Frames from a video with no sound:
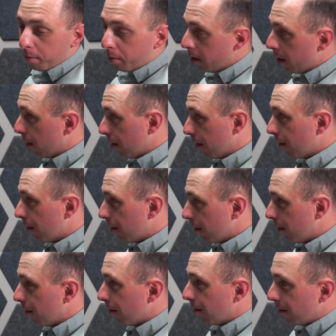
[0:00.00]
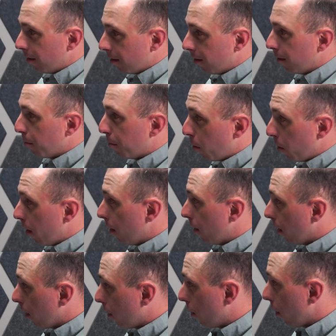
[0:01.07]
Pretty
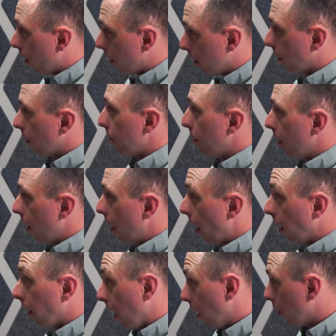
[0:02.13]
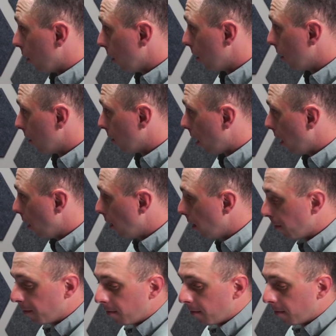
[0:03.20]
pointed criticism and allegations, right?